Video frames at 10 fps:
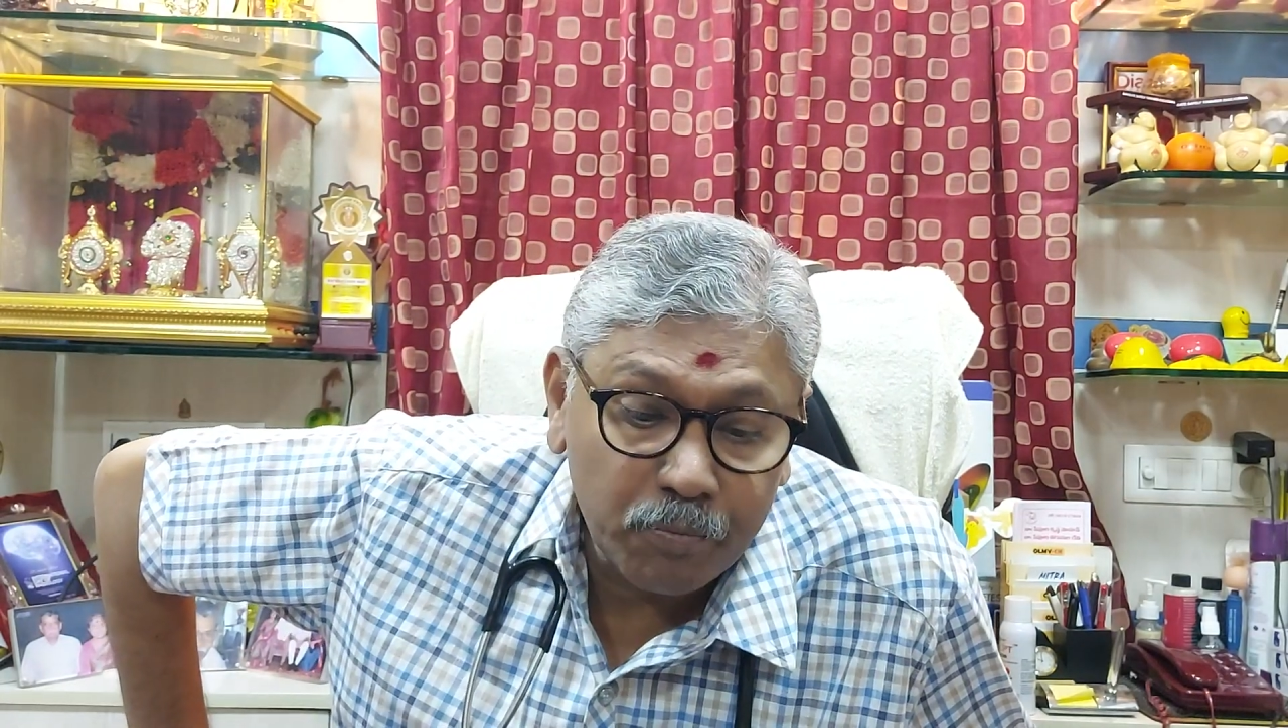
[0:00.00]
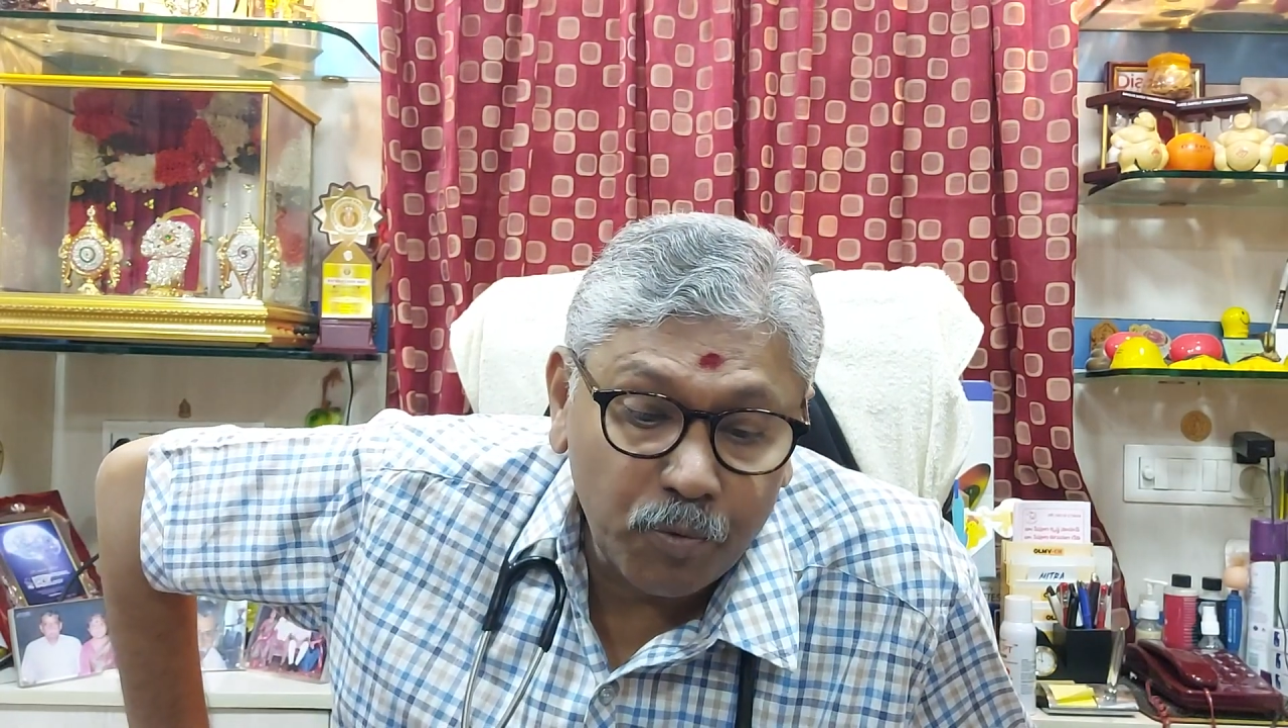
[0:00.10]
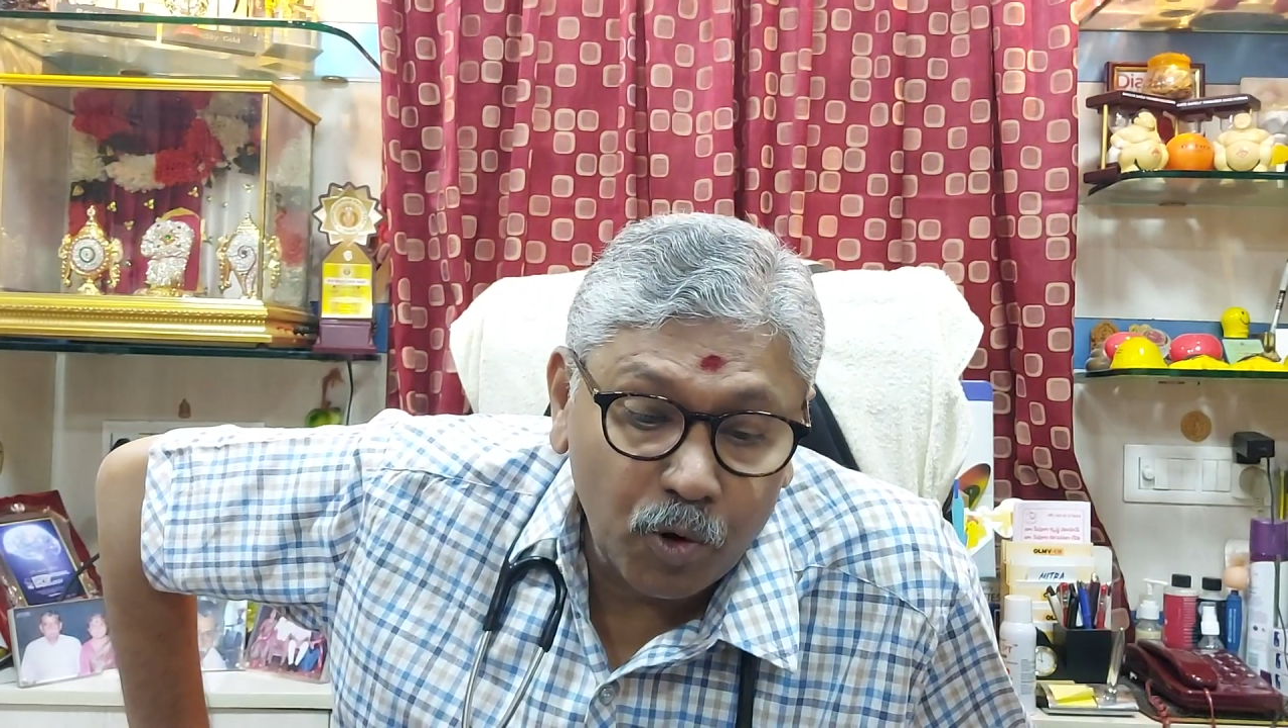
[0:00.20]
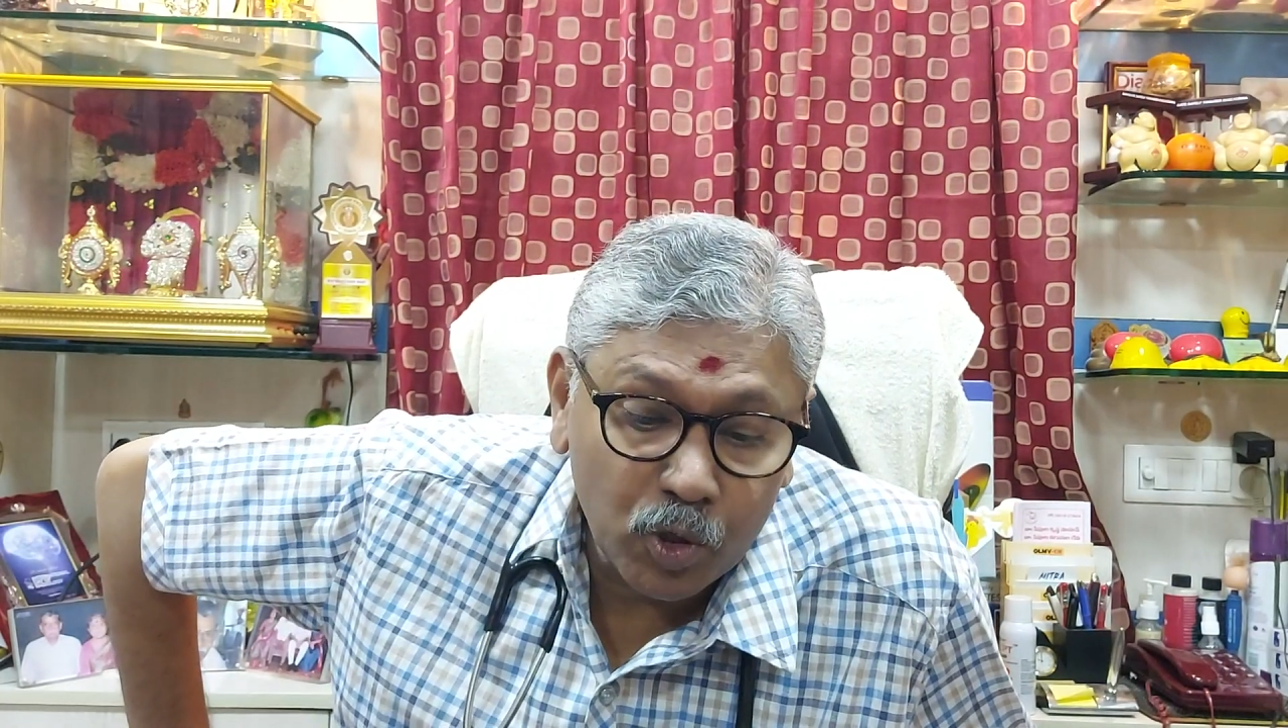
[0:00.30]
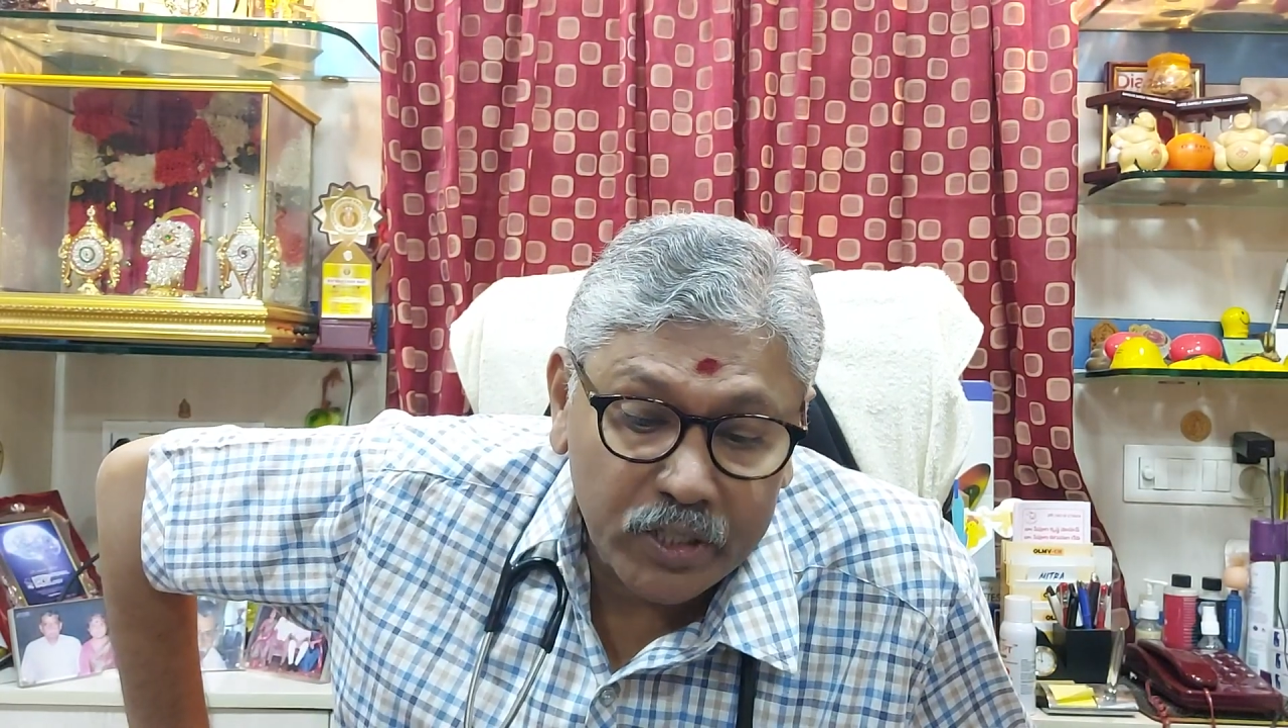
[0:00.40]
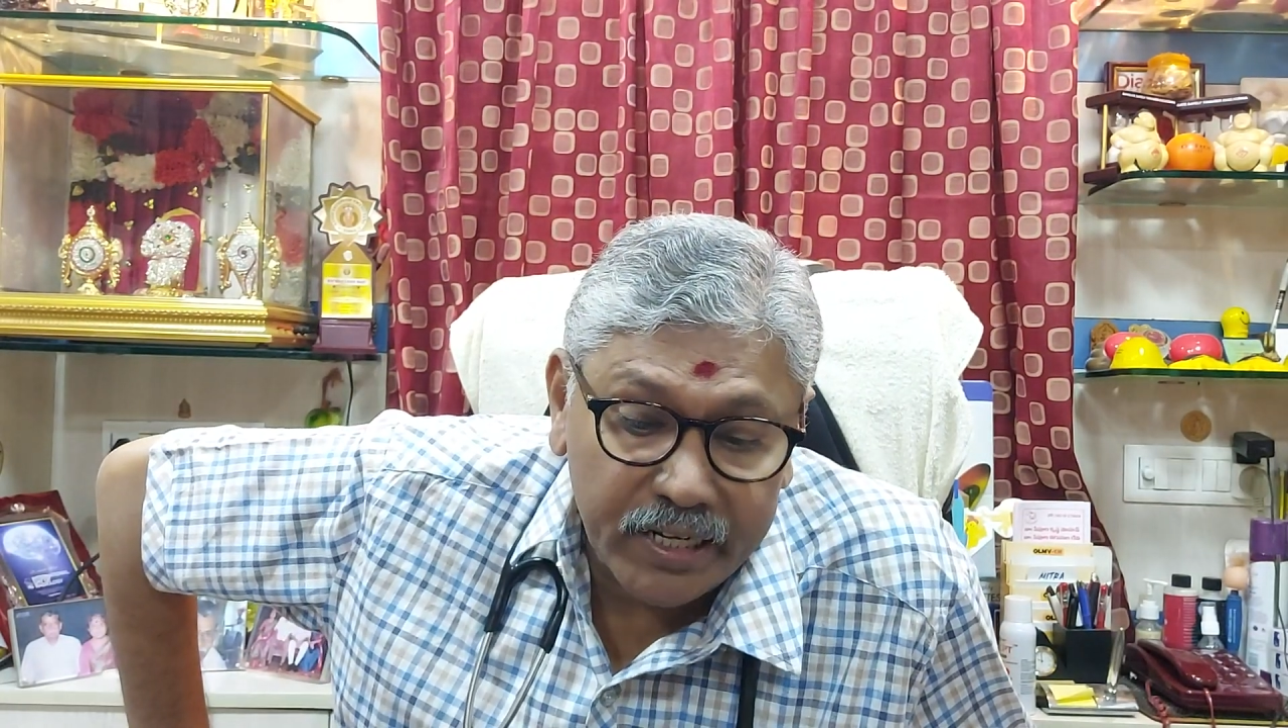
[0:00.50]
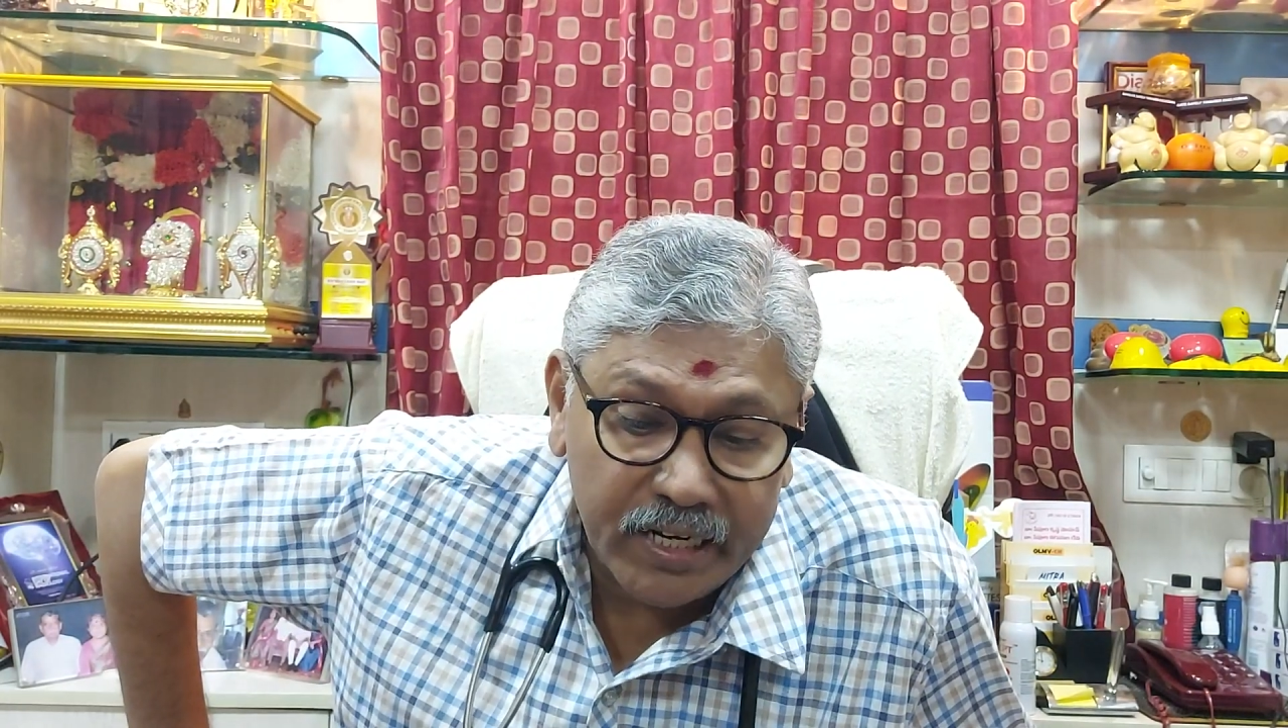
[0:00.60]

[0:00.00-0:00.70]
both are